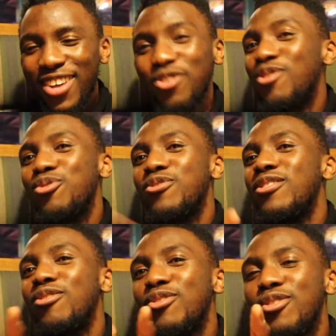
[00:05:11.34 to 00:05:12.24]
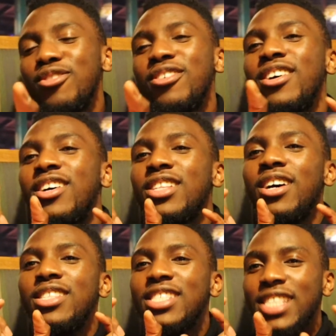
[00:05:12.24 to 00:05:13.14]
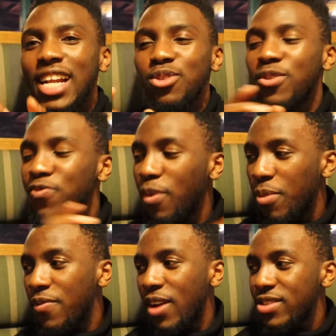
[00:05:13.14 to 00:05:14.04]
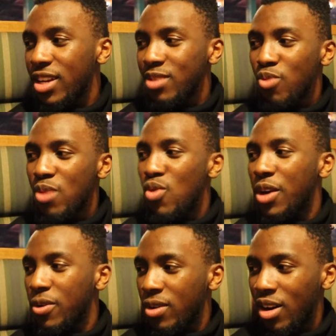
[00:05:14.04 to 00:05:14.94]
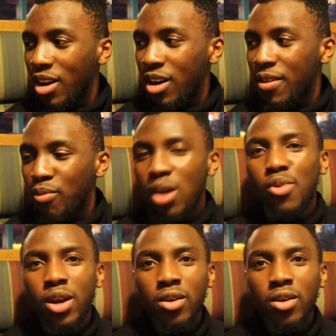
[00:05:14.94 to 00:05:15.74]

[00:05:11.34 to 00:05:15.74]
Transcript: No, no, no, no. The salad? The salad was 4.5 stars. Muy bueno. Okay. Muy bueno.